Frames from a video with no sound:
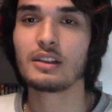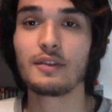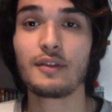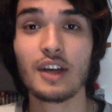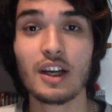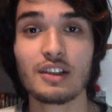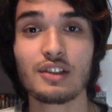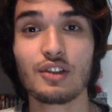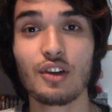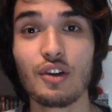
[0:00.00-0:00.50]
So if
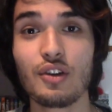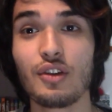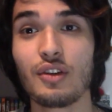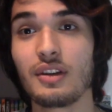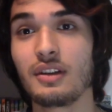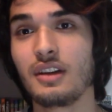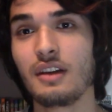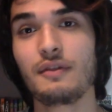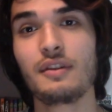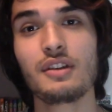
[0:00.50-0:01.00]
you guys don't know,
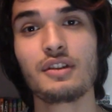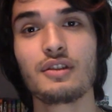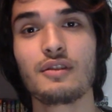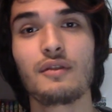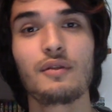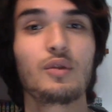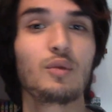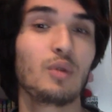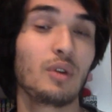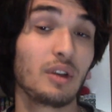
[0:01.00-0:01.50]
the definition
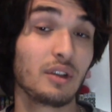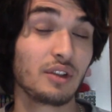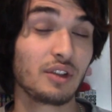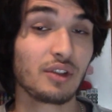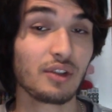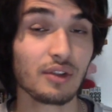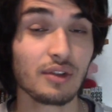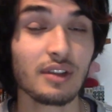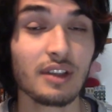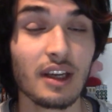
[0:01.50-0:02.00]
of the word
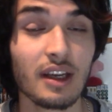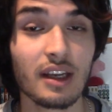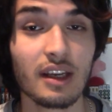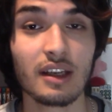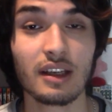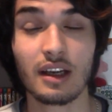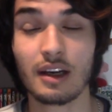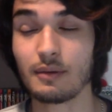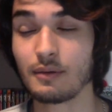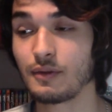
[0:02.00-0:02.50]

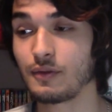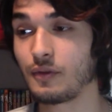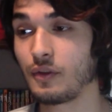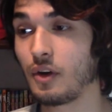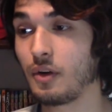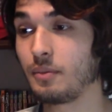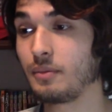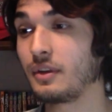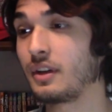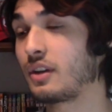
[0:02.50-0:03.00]
tsundere comes
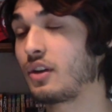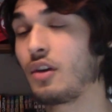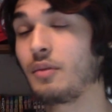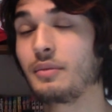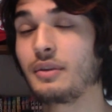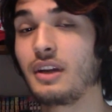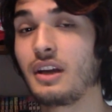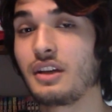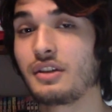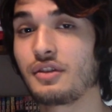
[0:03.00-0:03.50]
from the
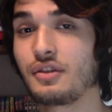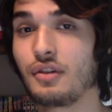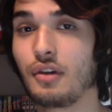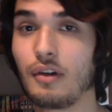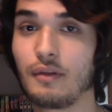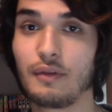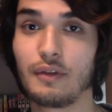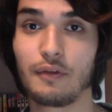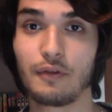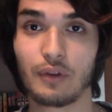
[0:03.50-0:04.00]
combination
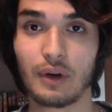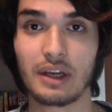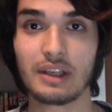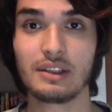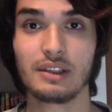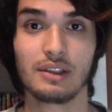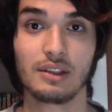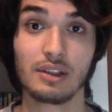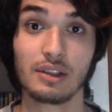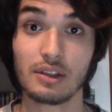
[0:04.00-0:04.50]
of the
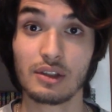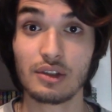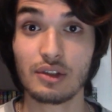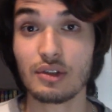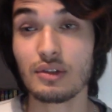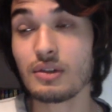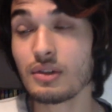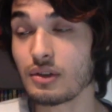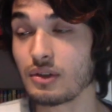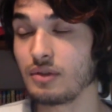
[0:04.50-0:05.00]
phrases
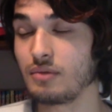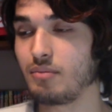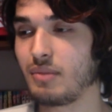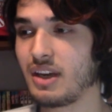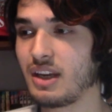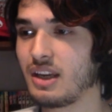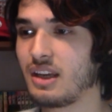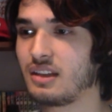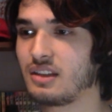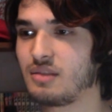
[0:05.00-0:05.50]
tsuntsun,
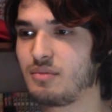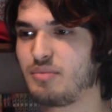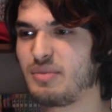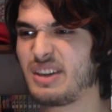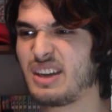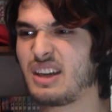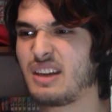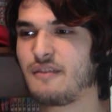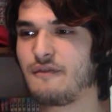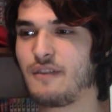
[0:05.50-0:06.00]
meaning to
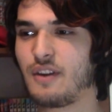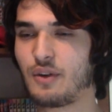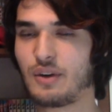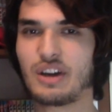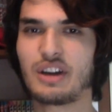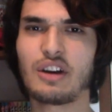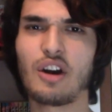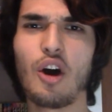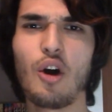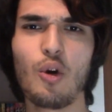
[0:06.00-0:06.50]
be
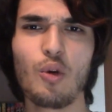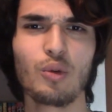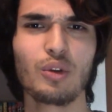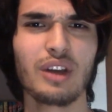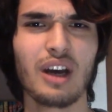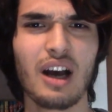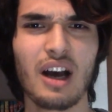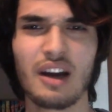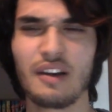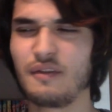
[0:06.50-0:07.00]
very
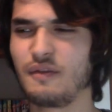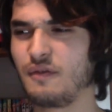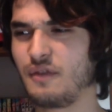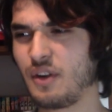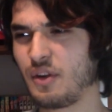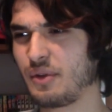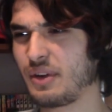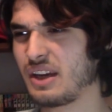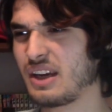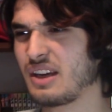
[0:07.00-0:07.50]
cold-hearted,
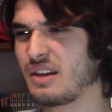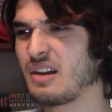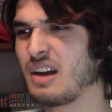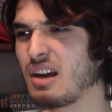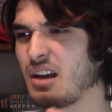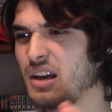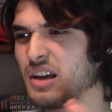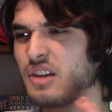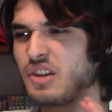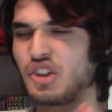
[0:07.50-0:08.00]
very
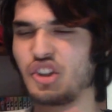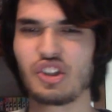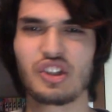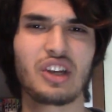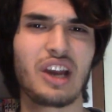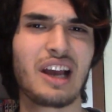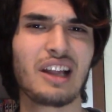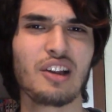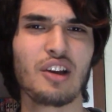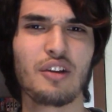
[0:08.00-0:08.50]

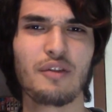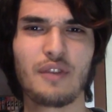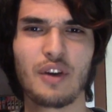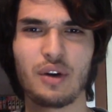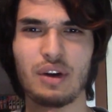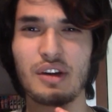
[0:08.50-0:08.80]
shallow,